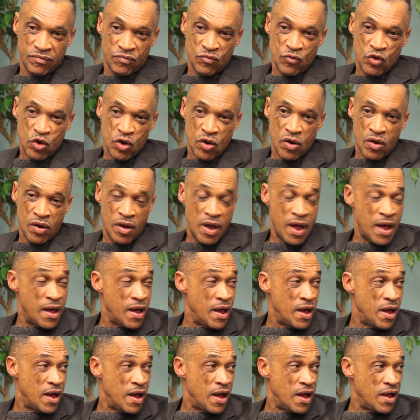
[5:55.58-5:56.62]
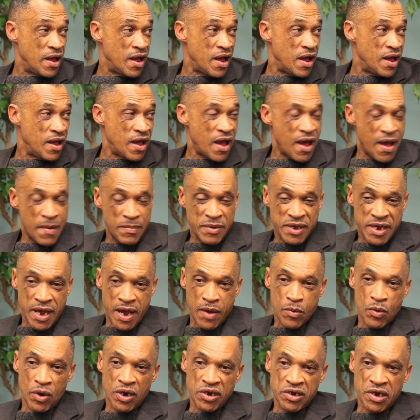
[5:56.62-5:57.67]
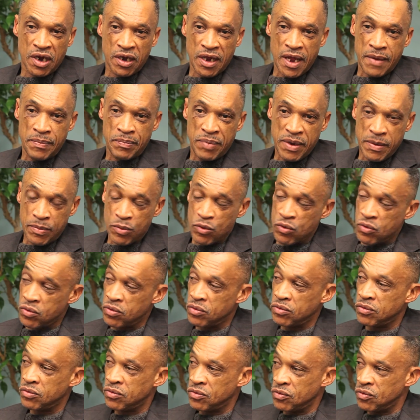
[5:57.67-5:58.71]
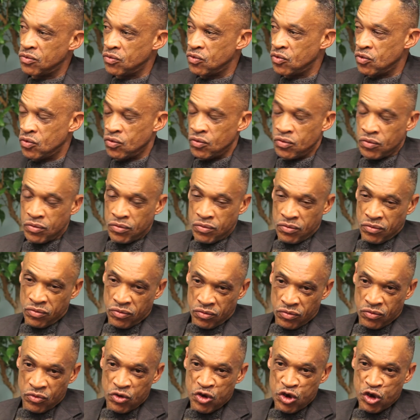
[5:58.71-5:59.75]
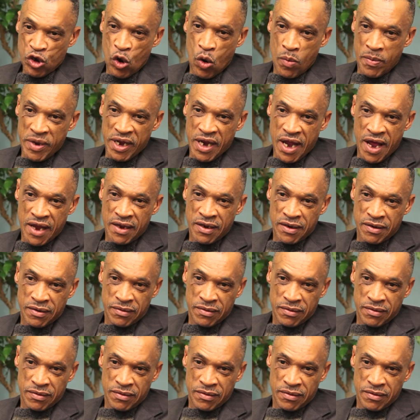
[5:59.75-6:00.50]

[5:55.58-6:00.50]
You know, I became willing to let people show me that